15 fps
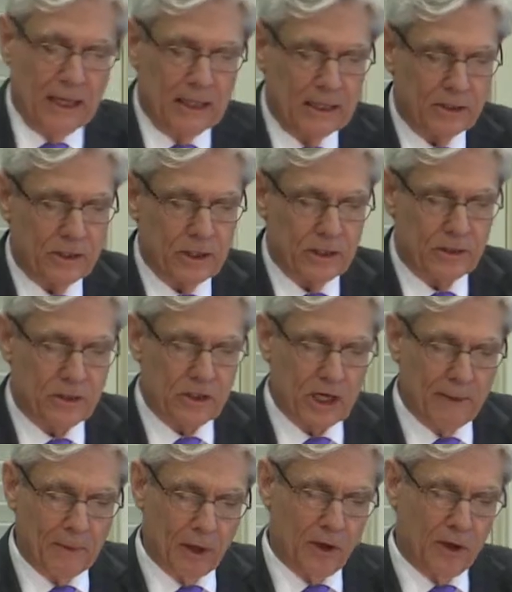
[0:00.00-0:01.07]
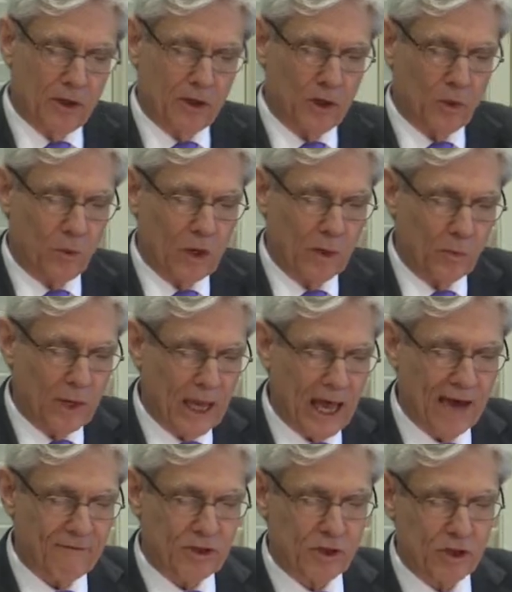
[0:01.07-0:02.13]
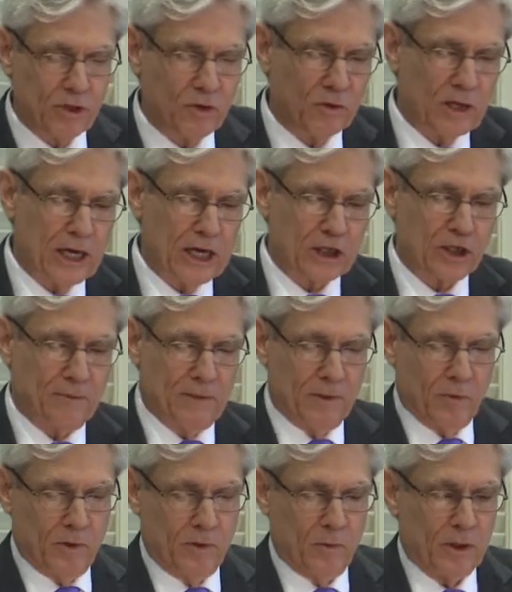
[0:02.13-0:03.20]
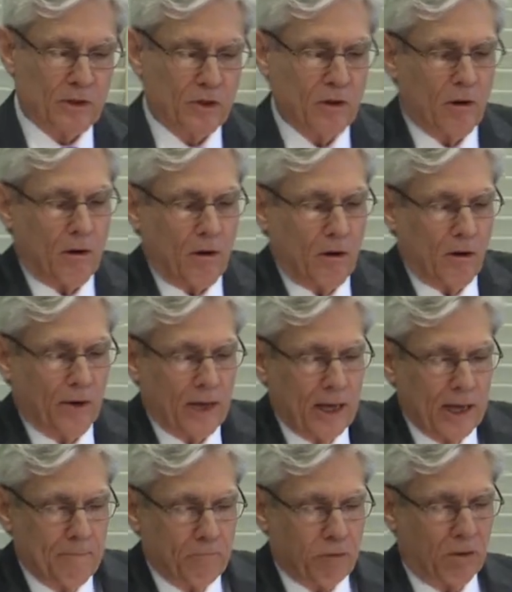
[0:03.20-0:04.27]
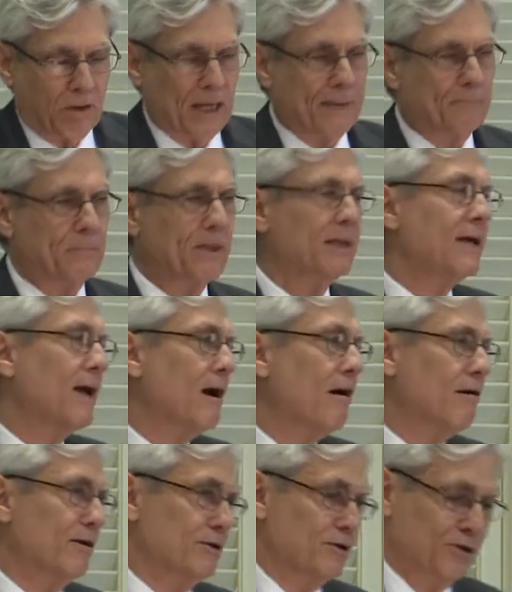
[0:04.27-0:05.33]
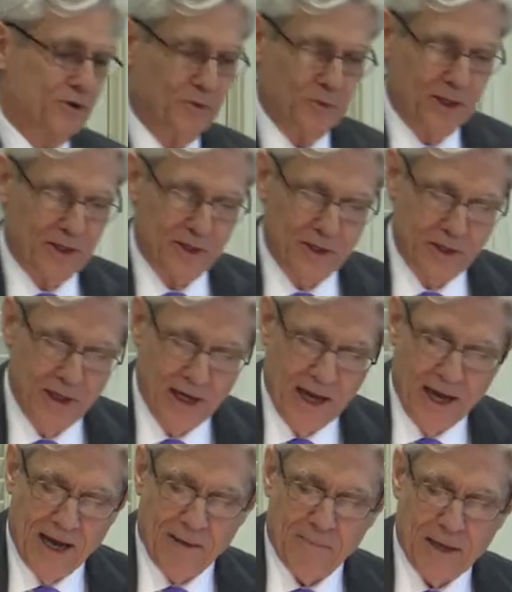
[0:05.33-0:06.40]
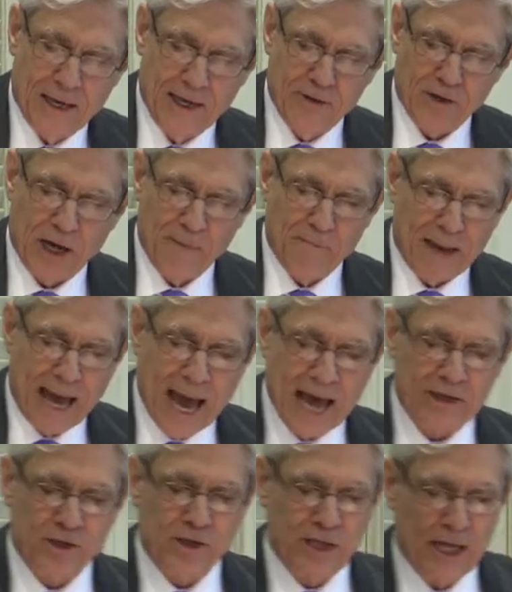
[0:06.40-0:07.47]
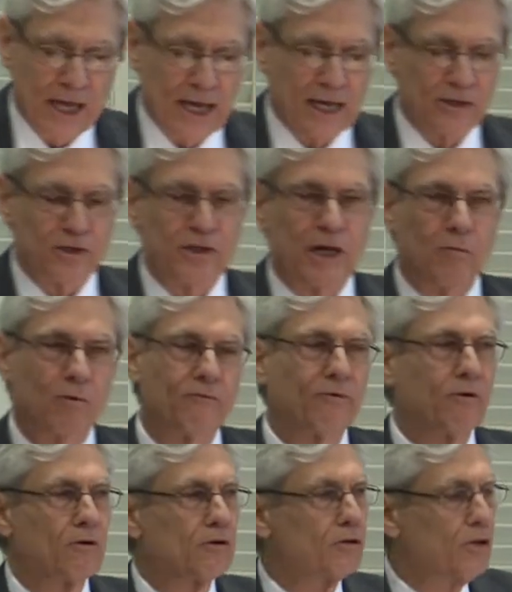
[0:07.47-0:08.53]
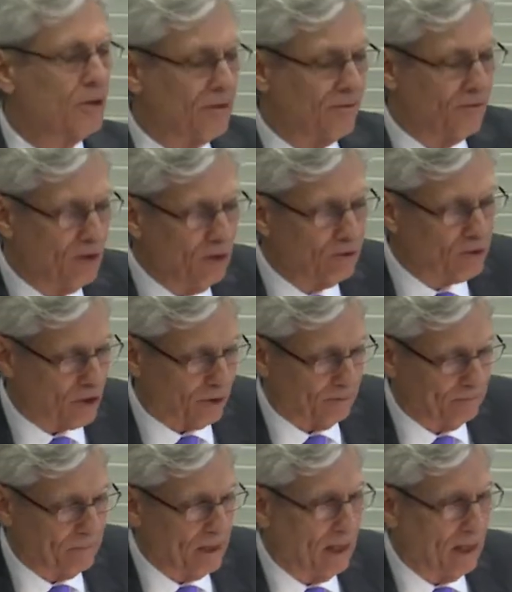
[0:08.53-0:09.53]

This is similar to what we have in the New Testament with what's called a proleptic aorist, which means a past tense that refers to the future.